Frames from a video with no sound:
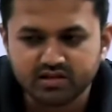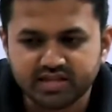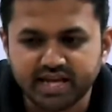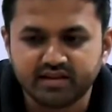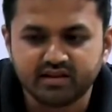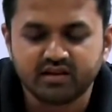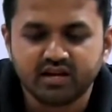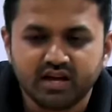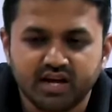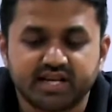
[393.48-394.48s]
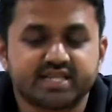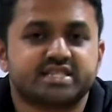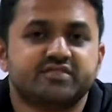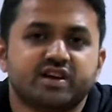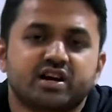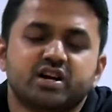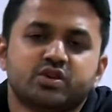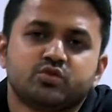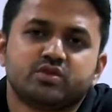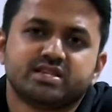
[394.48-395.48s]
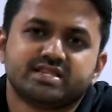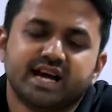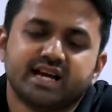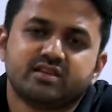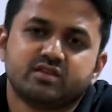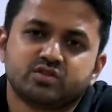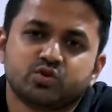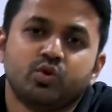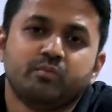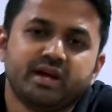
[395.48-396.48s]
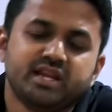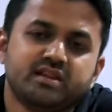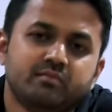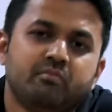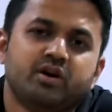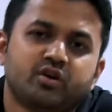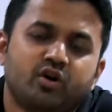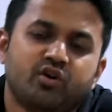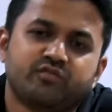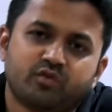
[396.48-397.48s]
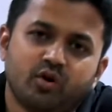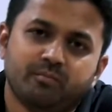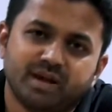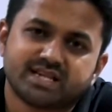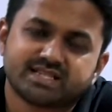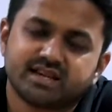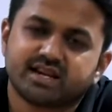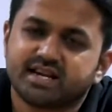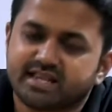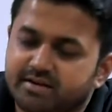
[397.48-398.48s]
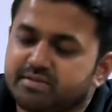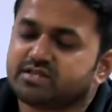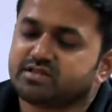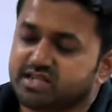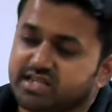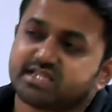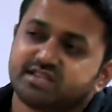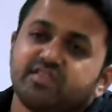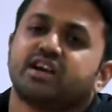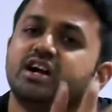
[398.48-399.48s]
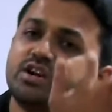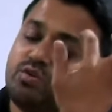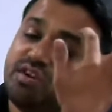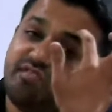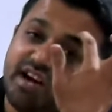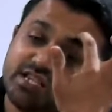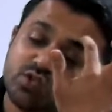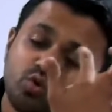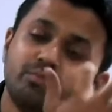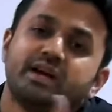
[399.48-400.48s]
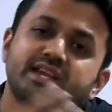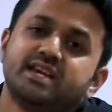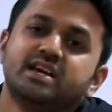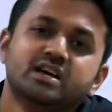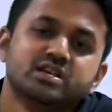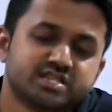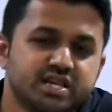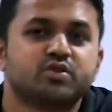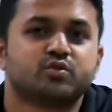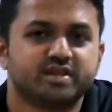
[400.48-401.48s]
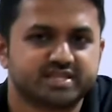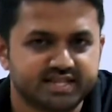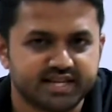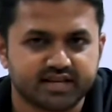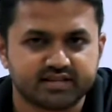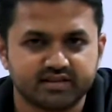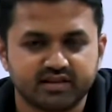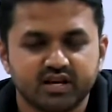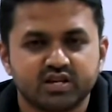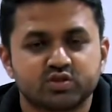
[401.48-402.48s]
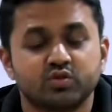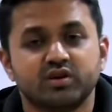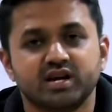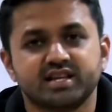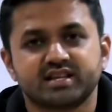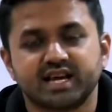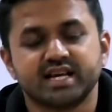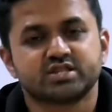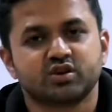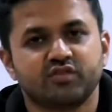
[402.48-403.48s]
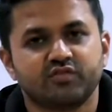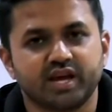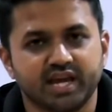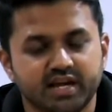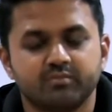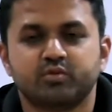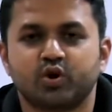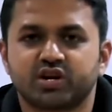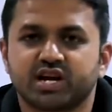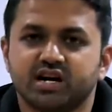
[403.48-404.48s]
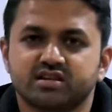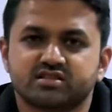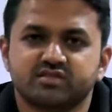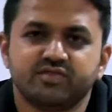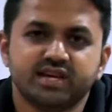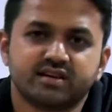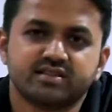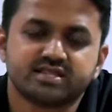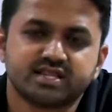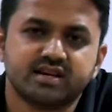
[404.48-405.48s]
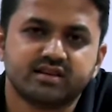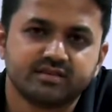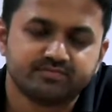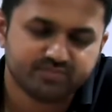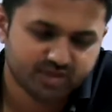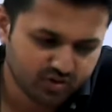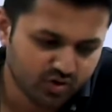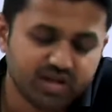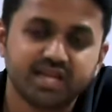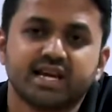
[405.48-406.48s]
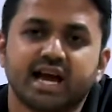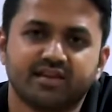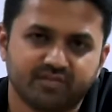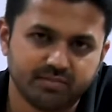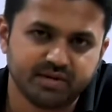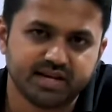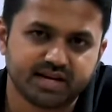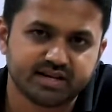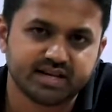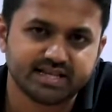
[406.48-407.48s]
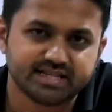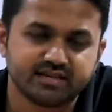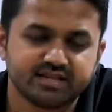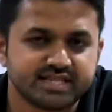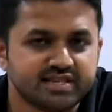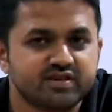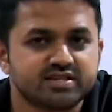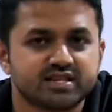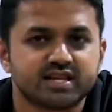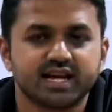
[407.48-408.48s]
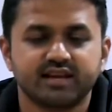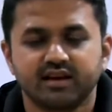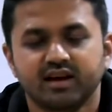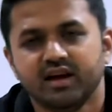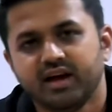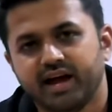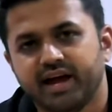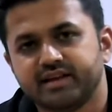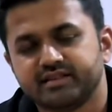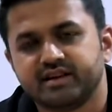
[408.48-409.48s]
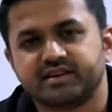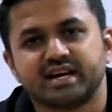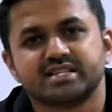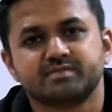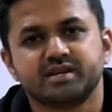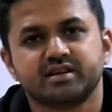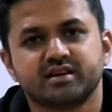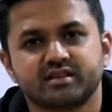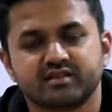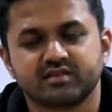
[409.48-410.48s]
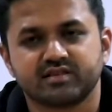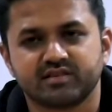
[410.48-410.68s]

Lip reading: then it is difficult to design so many number of complex circuit. That means it is difficult to define so many synchronous detector. So in case of AM broadcast, we consider only envelope detector as a receiver circuit, and the transmitter